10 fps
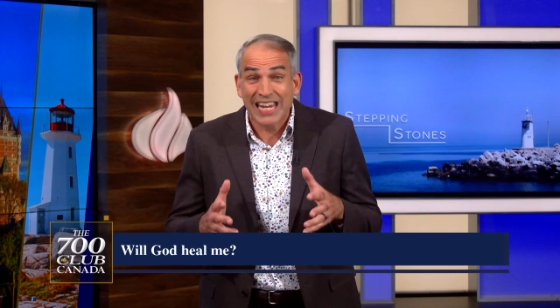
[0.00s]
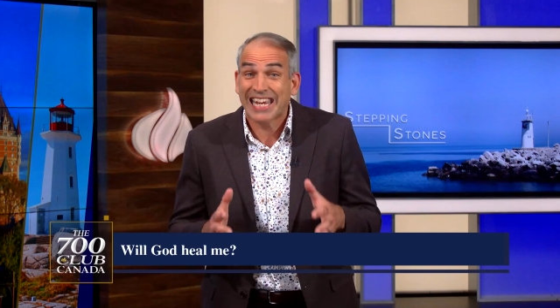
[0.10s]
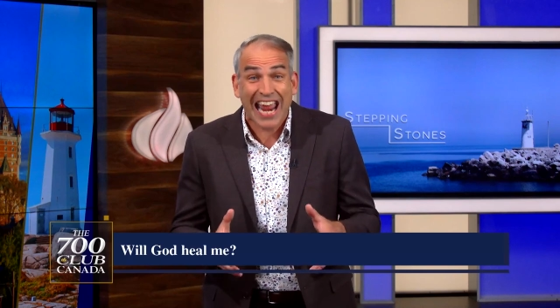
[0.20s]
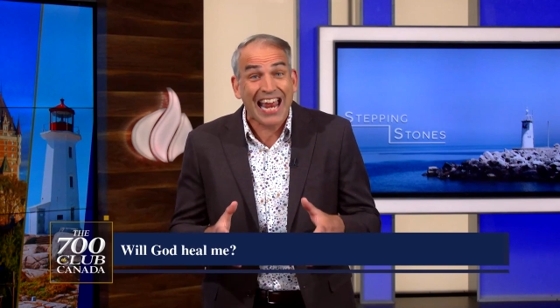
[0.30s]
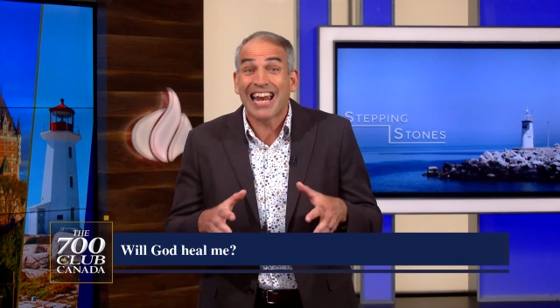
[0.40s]
He
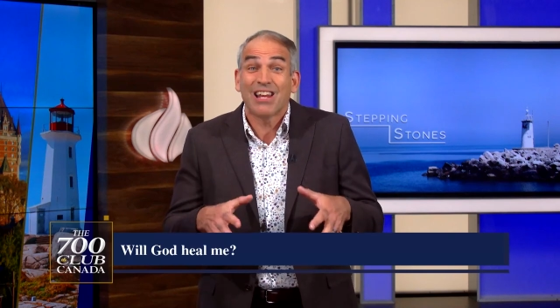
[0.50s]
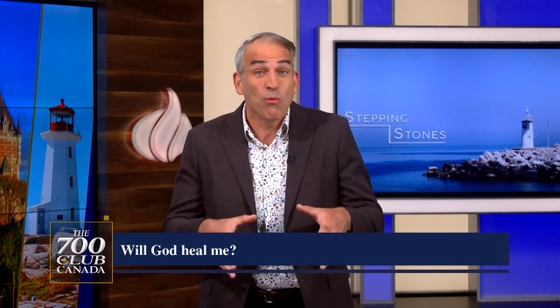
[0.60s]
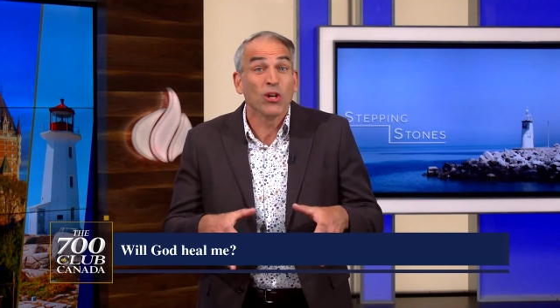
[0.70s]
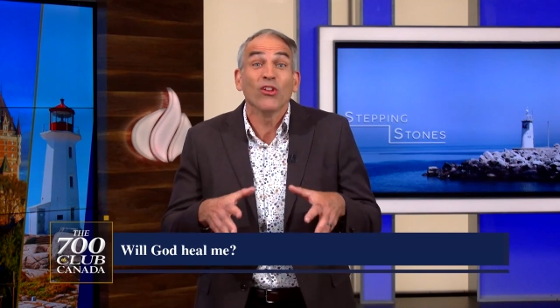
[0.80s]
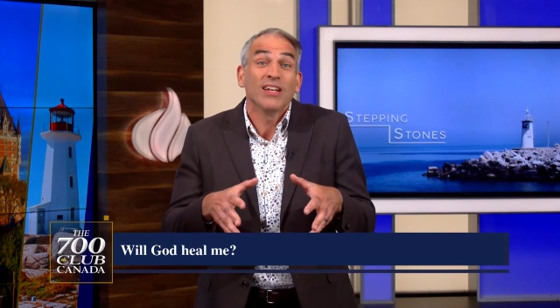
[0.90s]
can and He
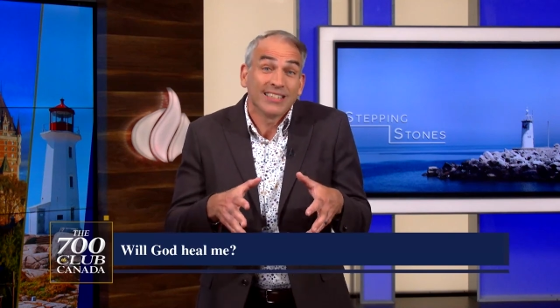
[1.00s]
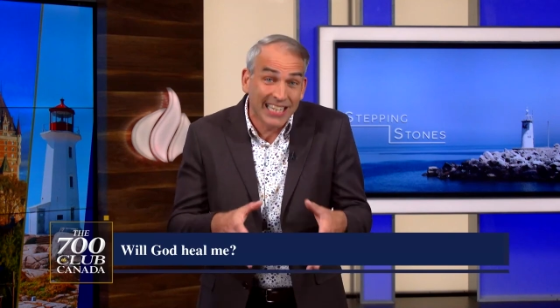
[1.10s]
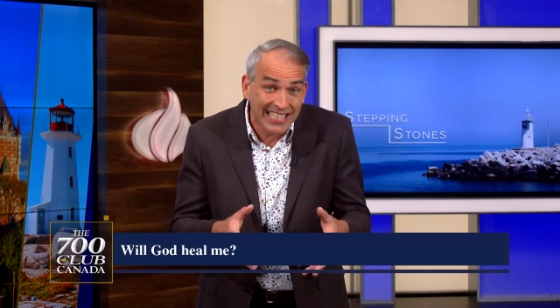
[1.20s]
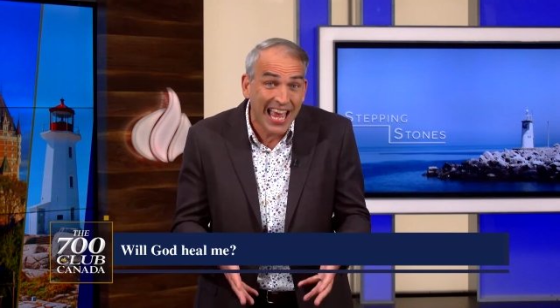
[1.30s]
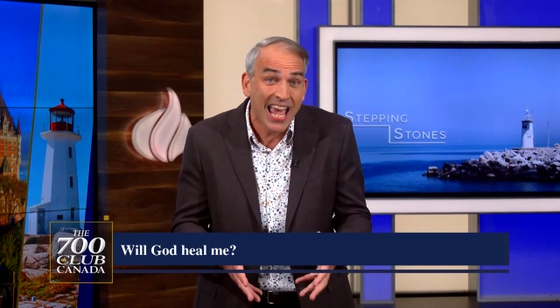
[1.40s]
will
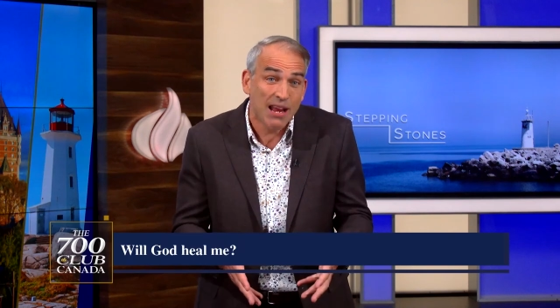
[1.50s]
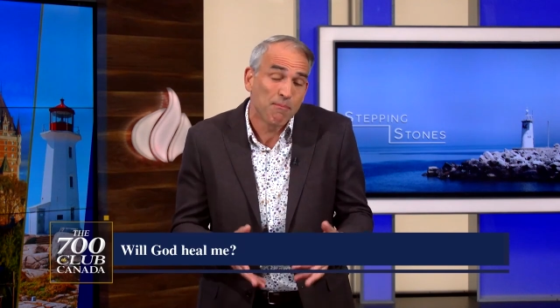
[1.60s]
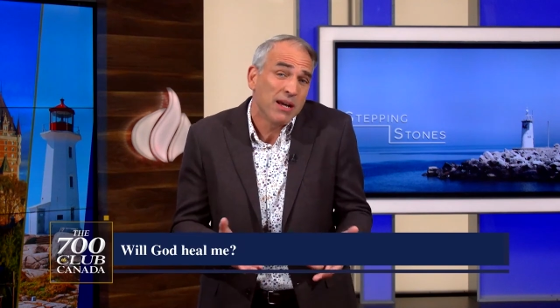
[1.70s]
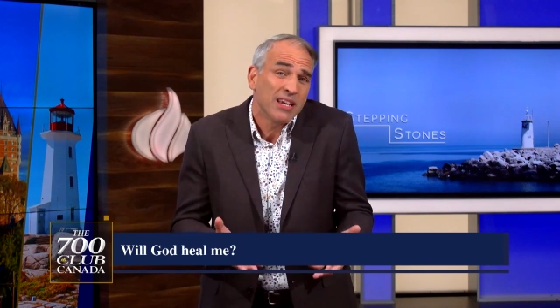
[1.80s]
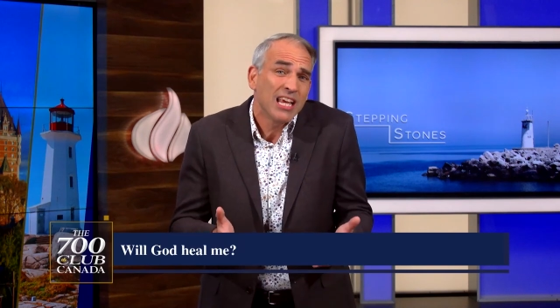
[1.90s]
today,
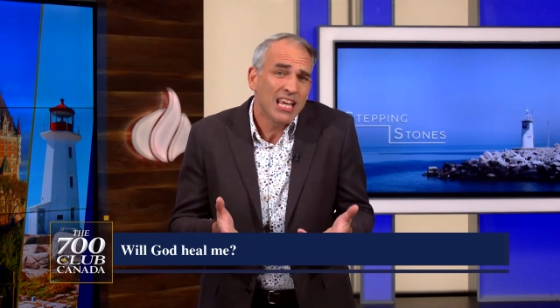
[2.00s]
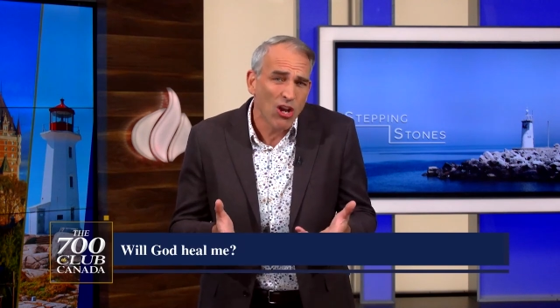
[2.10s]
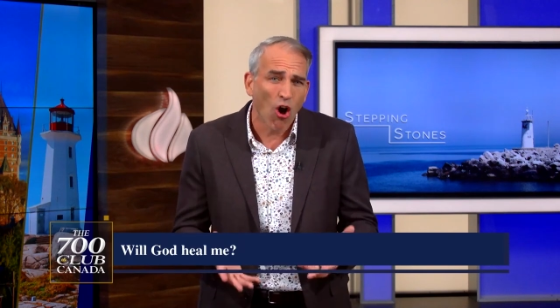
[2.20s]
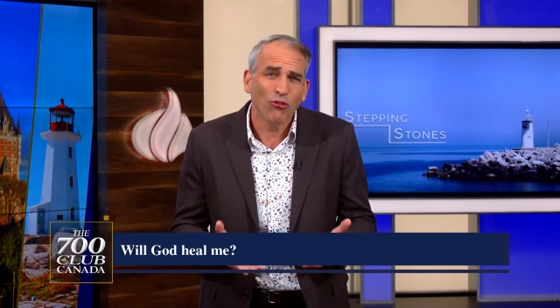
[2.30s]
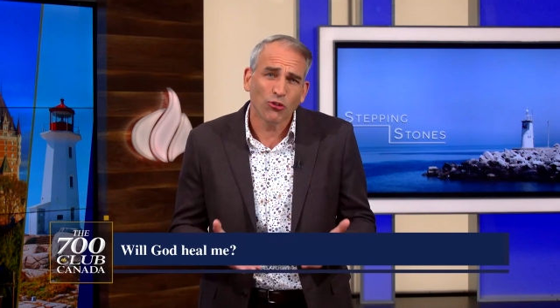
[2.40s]
but He
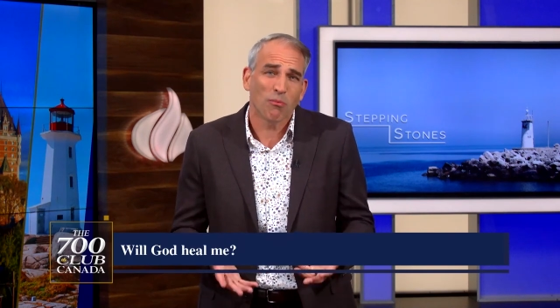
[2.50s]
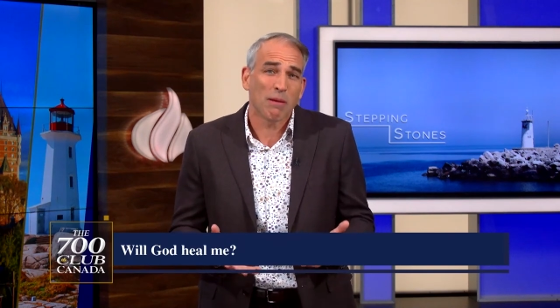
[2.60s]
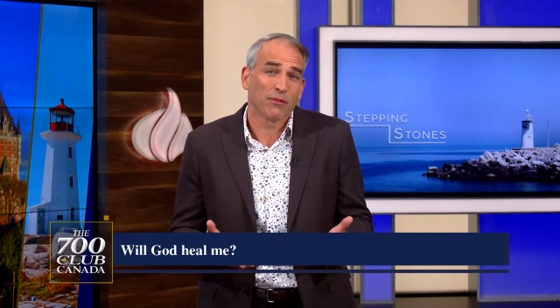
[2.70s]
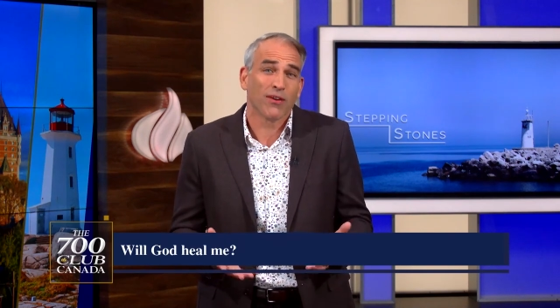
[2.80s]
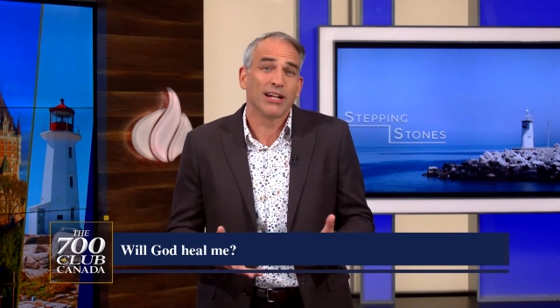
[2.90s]
also may
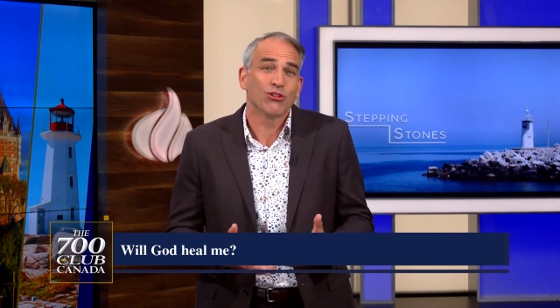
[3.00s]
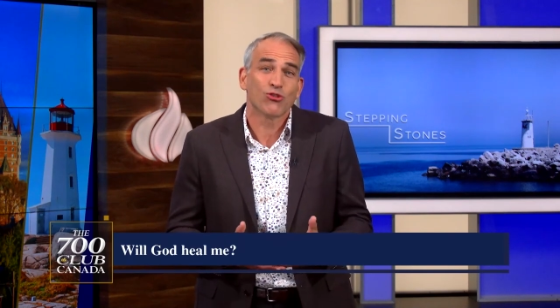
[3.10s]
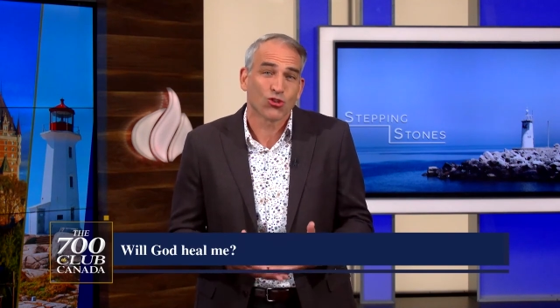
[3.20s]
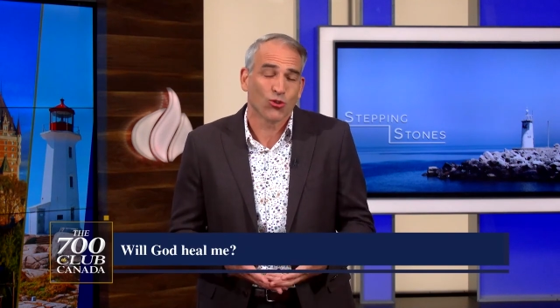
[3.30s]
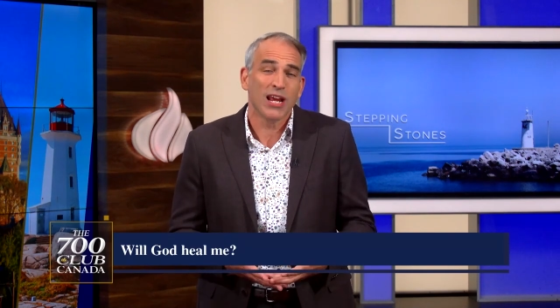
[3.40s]
provide you
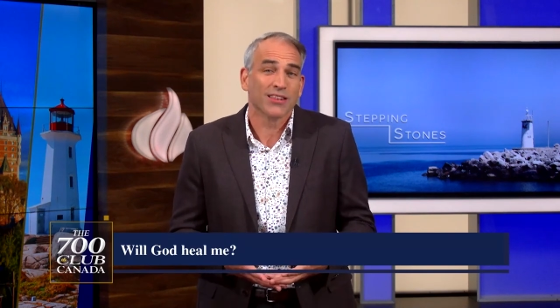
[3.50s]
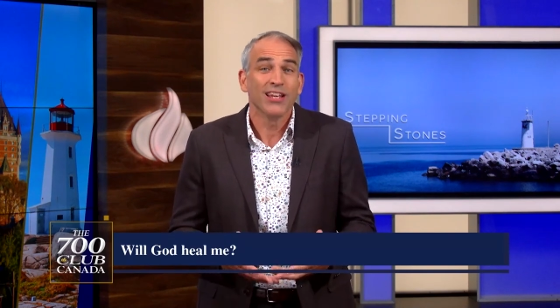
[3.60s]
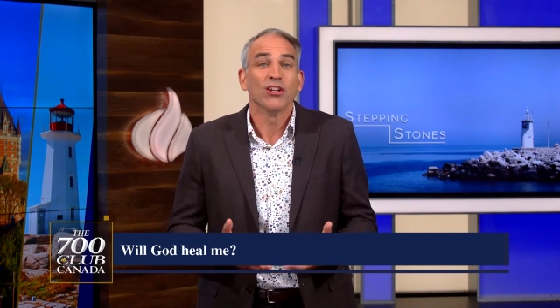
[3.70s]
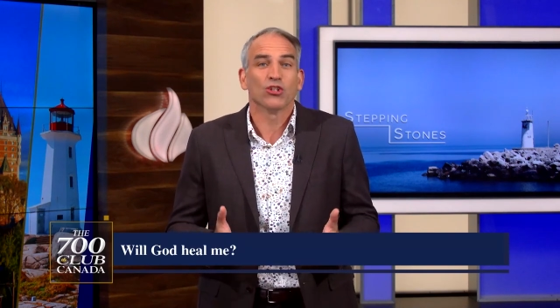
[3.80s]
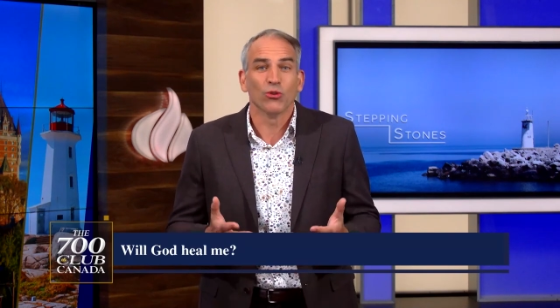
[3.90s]
strength
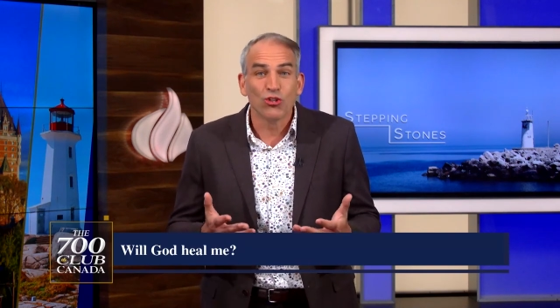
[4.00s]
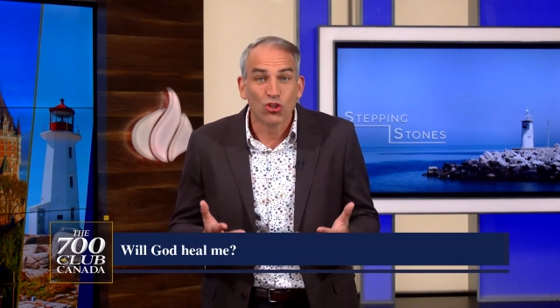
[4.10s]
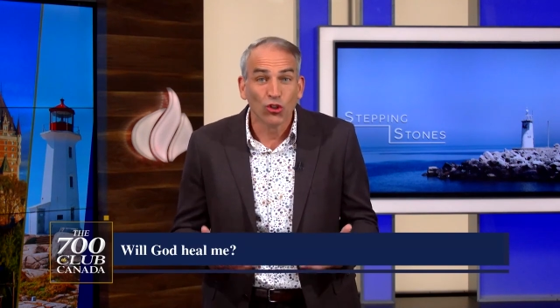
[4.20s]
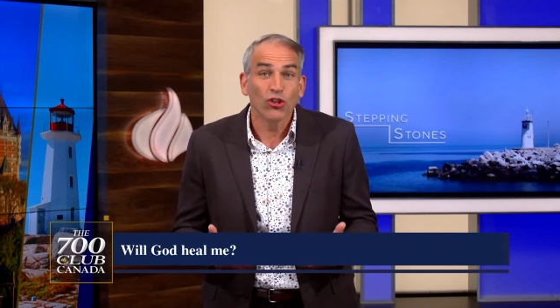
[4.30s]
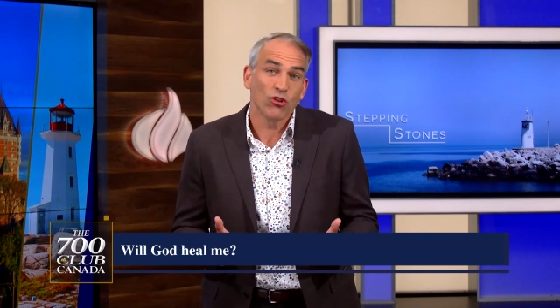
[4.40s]
to
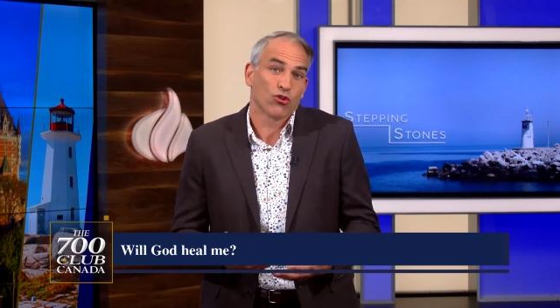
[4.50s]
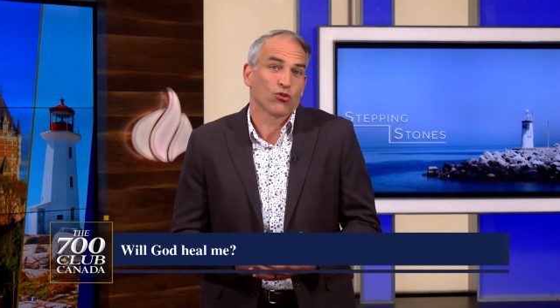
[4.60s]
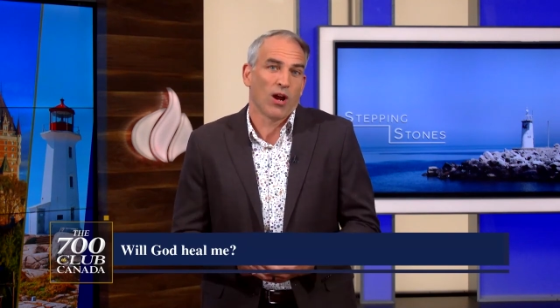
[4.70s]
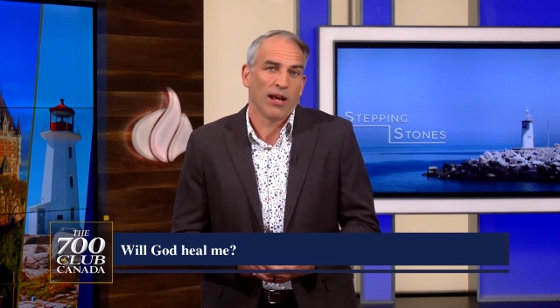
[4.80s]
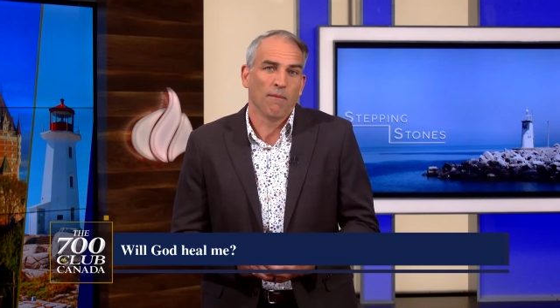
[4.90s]
endure your
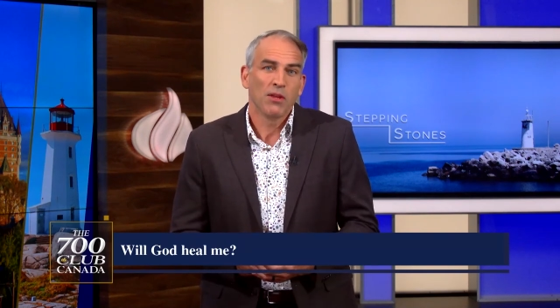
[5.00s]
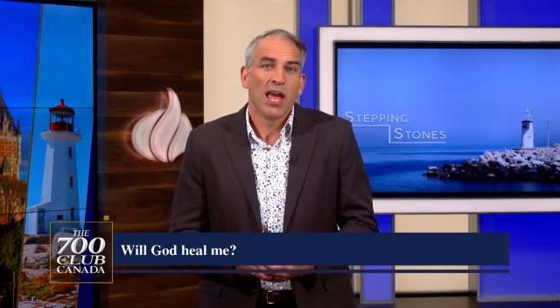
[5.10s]
trial